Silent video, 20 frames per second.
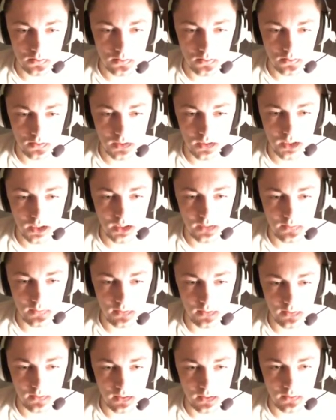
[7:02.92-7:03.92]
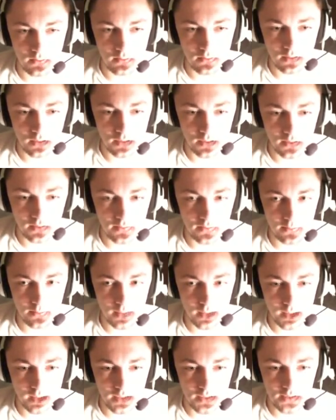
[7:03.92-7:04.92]
You're kidding me, right? Where is the
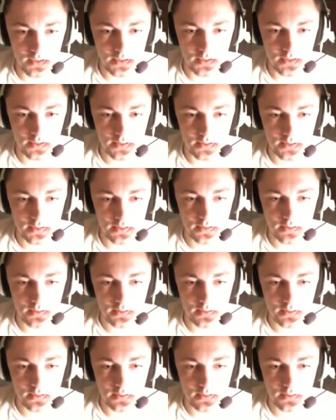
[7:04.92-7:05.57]
pages?